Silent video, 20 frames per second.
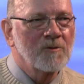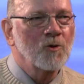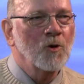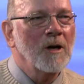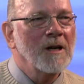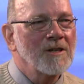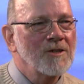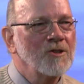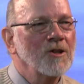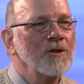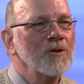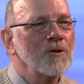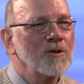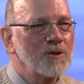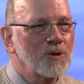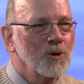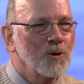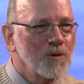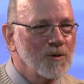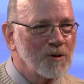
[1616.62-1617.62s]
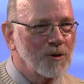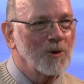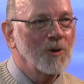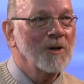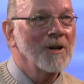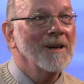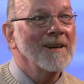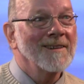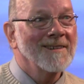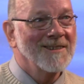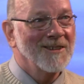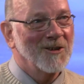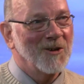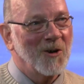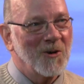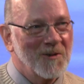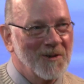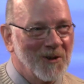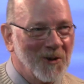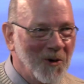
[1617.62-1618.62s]
transgender students created
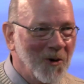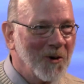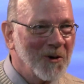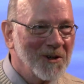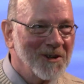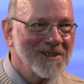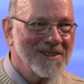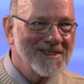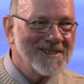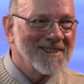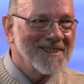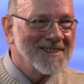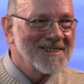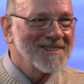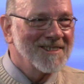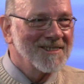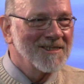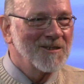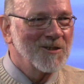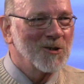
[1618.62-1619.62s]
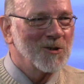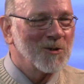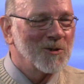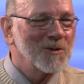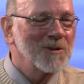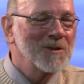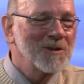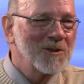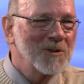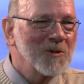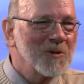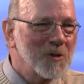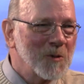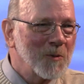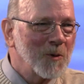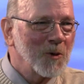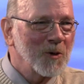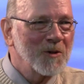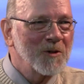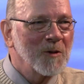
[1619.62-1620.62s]
their, their organization mm-hmm. to, to
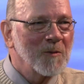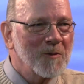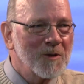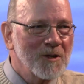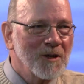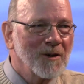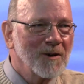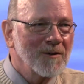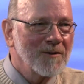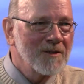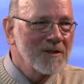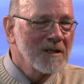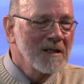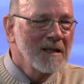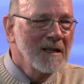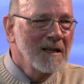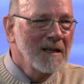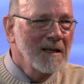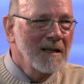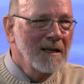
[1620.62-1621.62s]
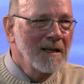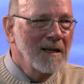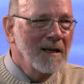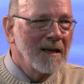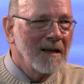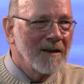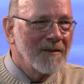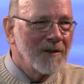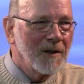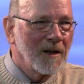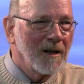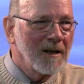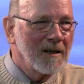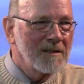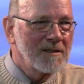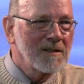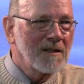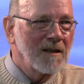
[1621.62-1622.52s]
support themselves. Mm-hmm. And the last